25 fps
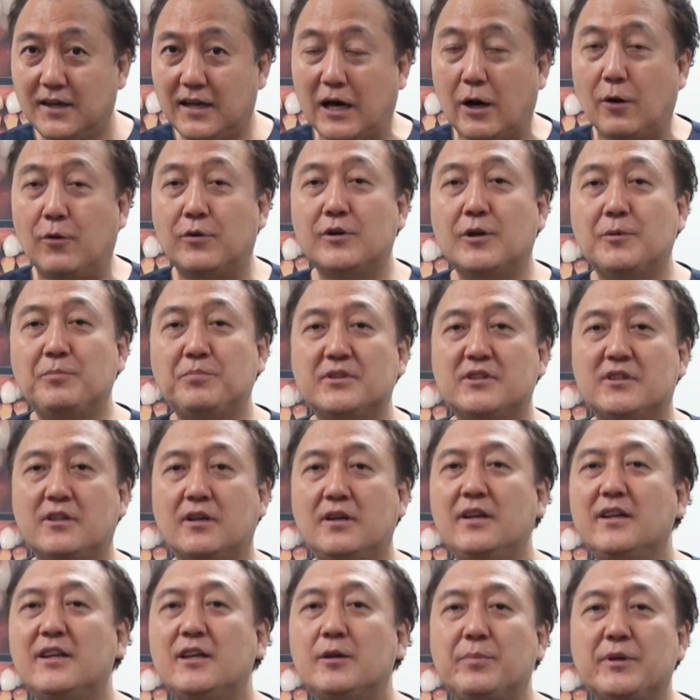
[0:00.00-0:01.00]
I want to put a
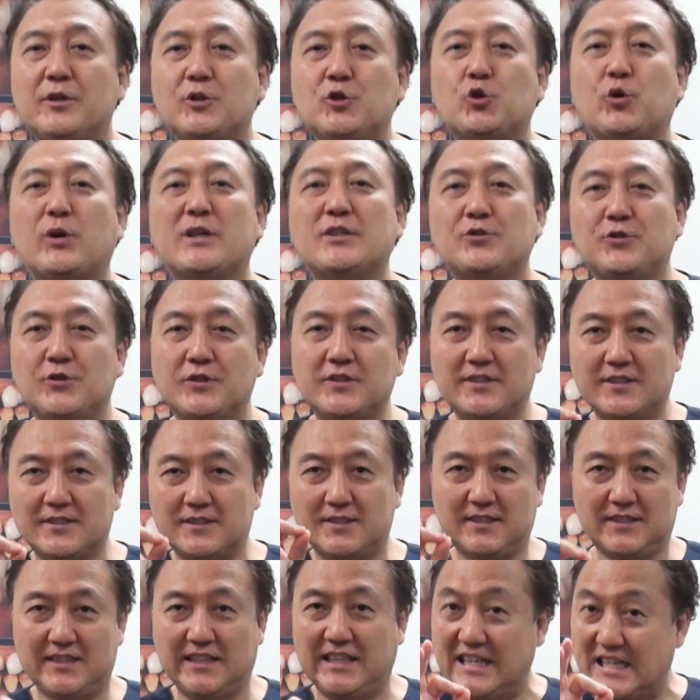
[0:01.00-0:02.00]
little bit
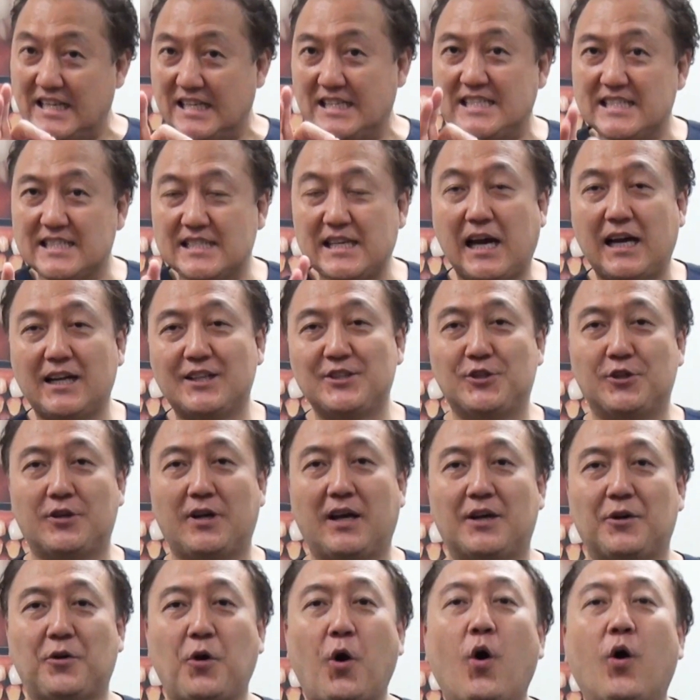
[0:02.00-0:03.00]
translucency inside your
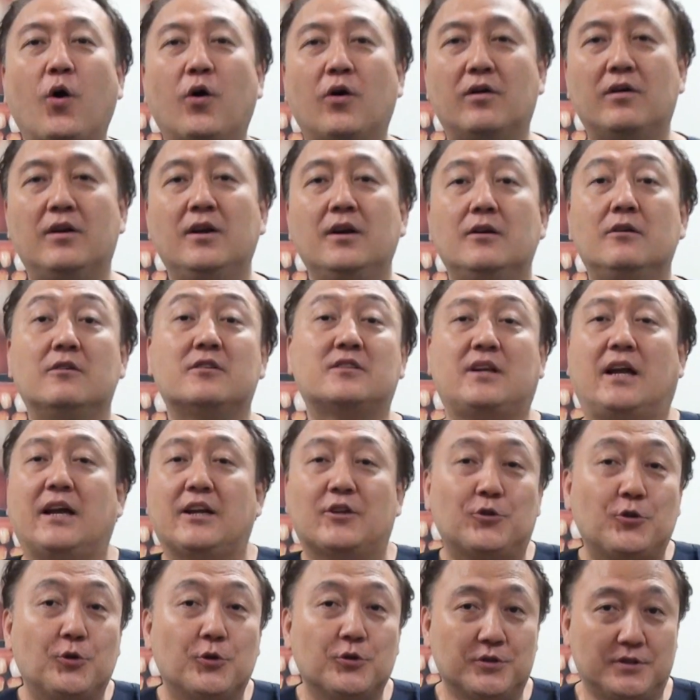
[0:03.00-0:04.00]
eye core. Looks
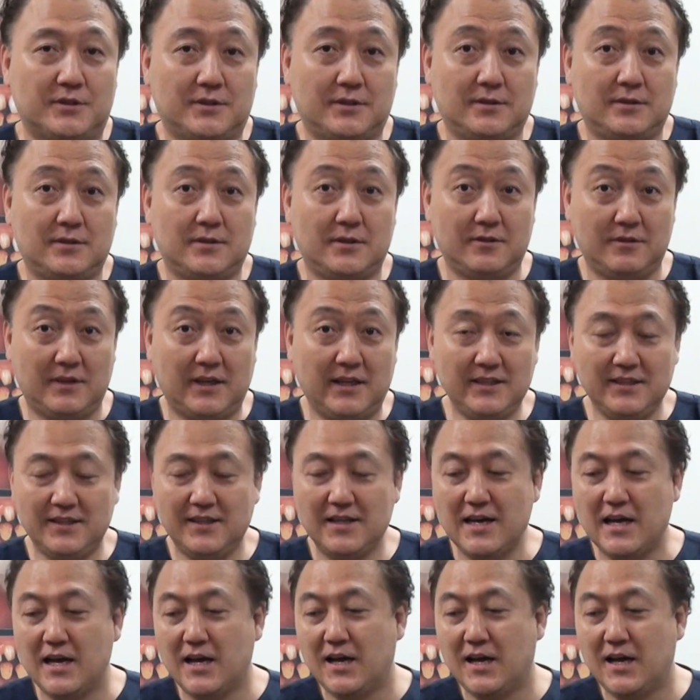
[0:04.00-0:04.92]
like tooth, all right?